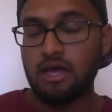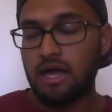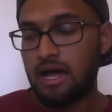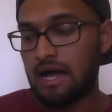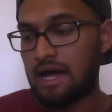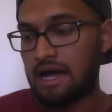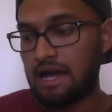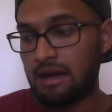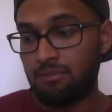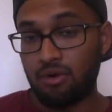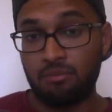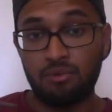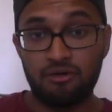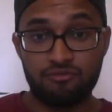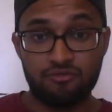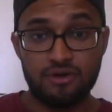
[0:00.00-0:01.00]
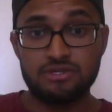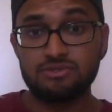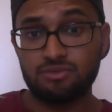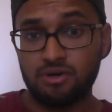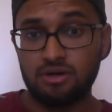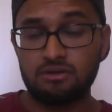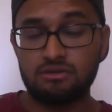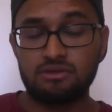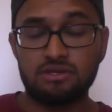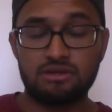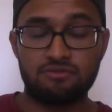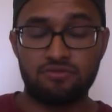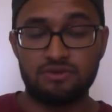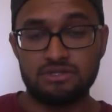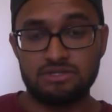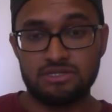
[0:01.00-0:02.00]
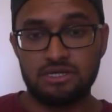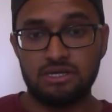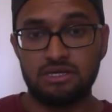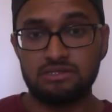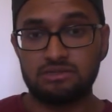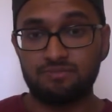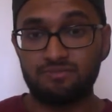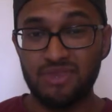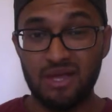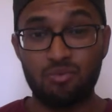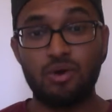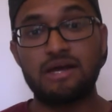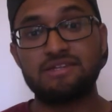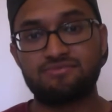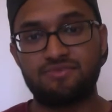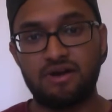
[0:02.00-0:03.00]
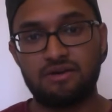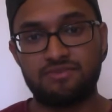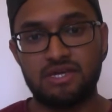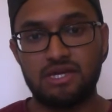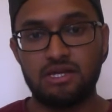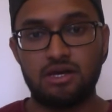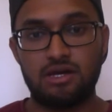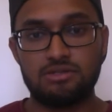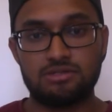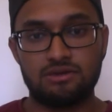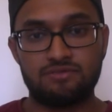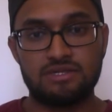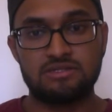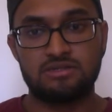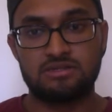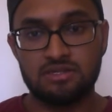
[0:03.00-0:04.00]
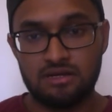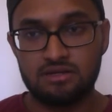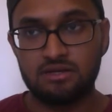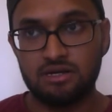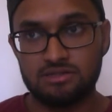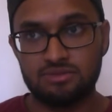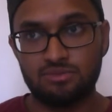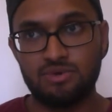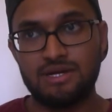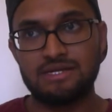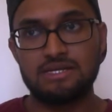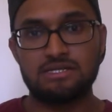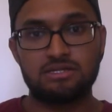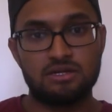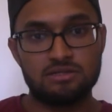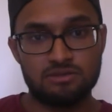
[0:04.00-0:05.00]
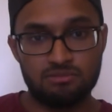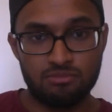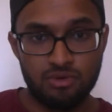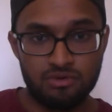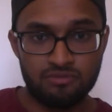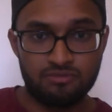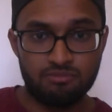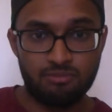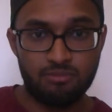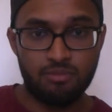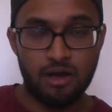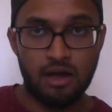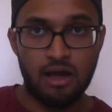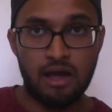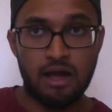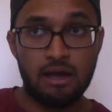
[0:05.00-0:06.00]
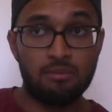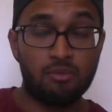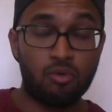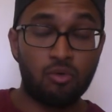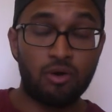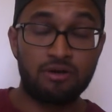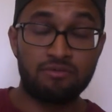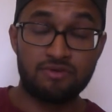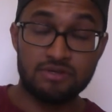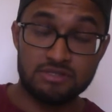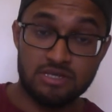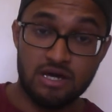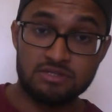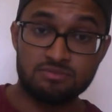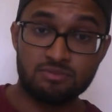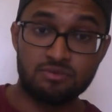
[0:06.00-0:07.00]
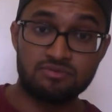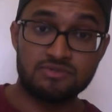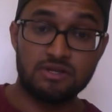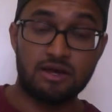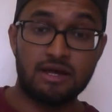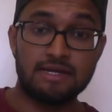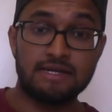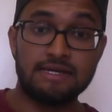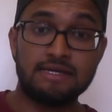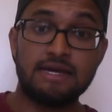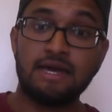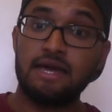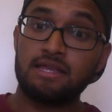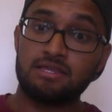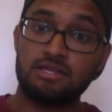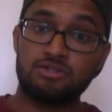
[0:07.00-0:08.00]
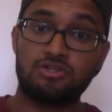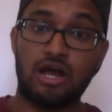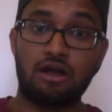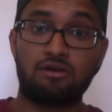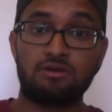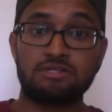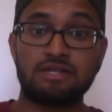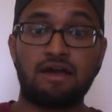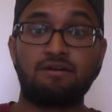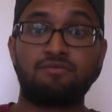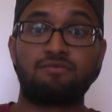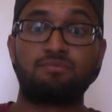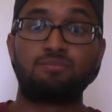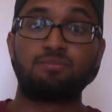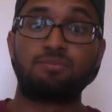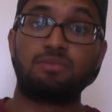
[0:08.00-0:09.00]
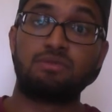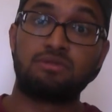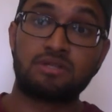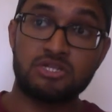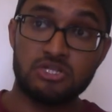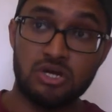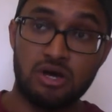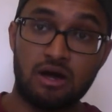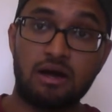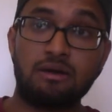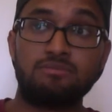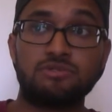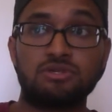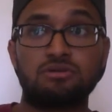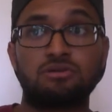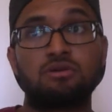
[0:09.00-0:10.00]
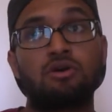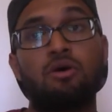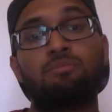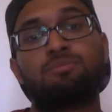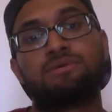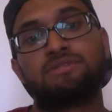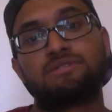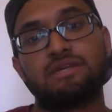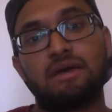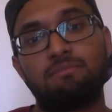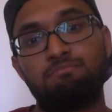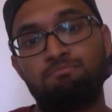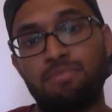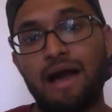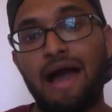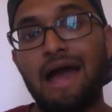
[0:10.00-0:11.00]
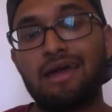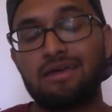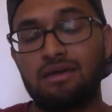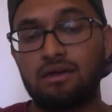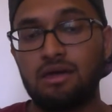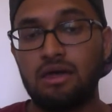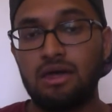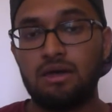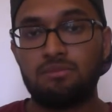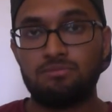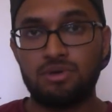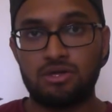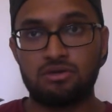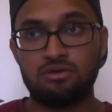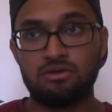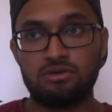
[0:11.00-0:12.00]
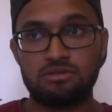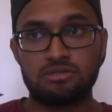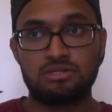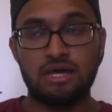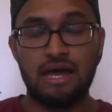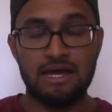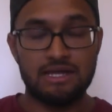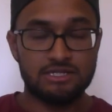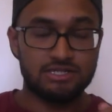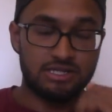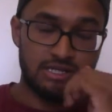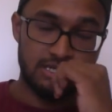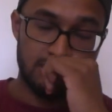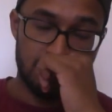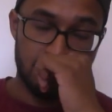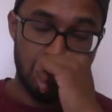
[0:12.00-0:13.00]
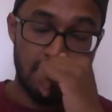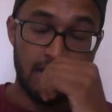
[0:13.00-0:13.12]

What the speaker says: On my friend's one, the difference is it weighs 5 kilos, so if there's a sudden gust of wind, it doesn't move, or if it does move slightly, the gyros have time to compensate back, because actually